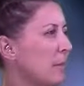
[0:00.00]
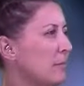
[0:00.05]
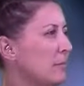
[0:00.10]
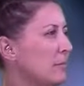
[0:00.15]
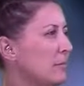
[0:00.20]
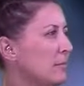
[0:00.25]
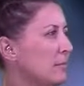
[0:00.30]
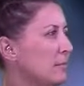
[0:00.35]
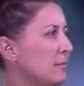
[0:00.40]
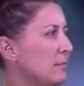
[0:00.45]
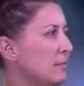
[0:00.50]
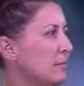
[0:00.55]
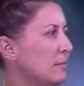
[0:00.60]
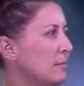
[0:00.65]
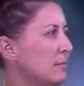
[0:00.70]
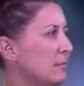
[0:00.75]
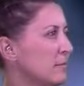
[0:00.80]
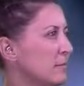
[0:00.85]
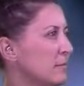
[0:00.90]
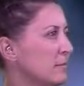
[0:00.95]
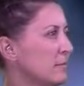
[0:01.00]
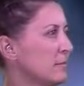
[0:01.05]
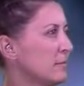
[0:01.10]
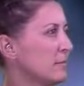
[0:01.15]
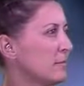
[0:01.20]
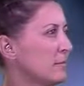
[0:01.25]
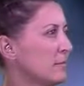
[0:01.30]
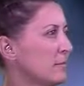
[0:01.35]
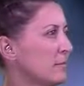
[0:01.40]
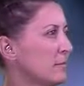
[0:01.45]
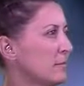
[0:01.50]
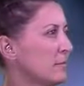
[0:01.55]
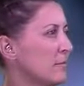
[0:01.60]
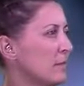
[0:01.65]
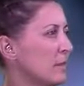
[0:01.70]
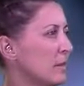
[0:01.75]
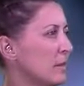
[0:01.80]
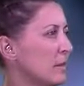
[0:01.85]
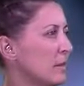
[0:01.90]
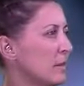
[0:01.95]

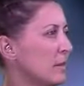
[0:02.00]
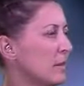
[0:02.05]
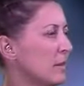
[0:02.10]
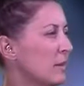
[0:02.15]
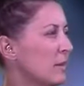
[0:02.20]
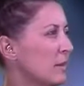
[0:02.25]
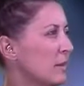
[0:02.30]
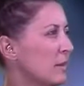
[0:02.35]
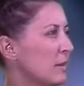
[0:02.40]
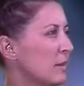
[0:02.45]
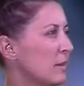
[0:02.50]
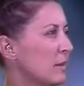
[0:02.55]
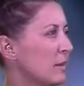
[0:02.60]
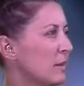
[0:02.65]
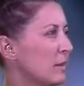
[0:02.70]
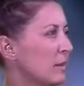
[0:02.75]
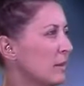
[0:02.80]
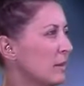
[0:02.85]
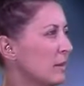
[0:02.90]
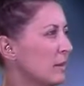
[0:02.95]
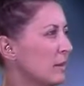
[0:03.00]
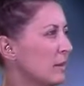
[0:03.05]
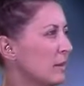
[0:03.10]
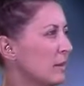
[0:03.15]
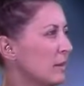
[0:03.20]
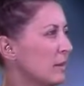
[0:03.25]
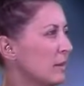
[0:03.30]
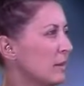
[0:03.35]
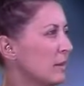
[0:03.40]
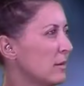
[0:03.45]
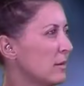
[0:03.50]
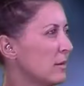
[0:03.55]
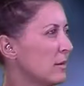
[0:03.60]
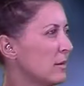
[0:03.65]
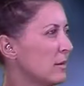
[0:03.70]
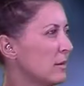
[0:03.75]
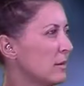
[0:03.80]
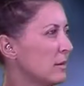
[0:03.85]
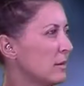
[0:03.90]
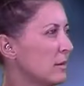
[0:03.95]

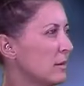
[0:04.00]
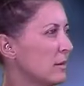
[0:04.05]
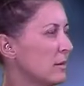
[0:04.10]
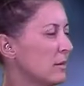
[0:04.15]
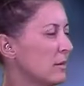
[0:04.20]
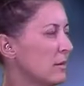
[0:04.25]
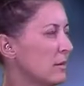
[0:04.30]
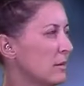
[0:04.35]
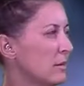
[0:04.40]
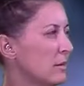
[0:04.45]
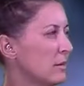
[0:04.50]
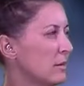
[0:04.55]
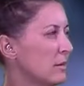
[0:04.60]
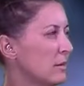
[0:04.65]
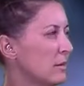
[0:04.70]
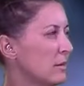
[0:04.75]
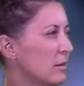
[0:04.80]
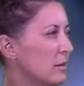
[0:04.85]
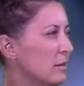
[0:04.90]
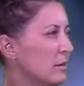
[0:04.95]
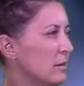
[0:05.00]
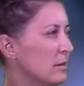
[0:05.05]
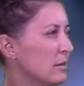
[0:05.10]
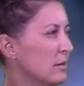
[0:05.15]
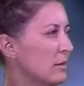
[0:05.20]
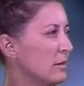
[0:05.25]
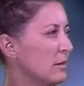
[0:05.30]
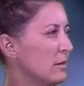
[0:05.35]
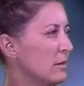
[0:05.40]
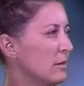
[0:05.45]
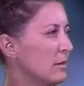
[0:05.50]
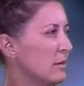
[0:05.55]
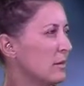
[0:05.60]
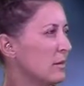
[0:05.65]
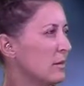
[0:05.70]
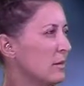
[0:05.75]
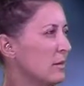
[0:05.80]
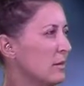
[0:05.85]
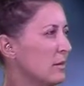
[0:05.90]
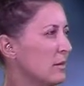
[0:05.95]

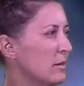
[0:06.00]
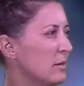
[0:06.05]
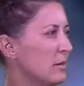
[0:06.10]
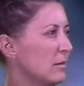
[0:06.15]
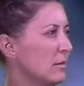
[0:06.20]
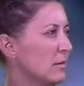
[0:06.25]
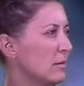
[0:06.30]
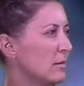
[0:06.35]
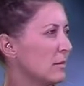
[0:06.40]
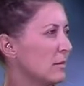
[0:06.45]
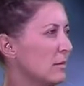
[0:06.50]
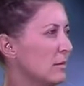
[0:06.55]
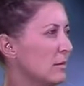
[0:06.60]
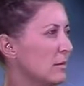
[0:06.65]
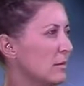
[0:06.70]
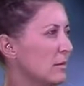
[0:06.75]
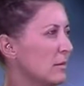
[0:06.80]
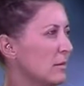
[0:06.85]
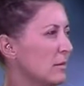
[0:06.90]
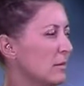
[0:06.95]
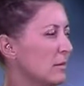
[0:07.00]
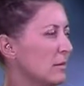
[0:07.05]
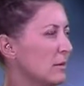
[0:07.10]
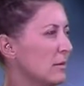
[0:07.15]
(silent)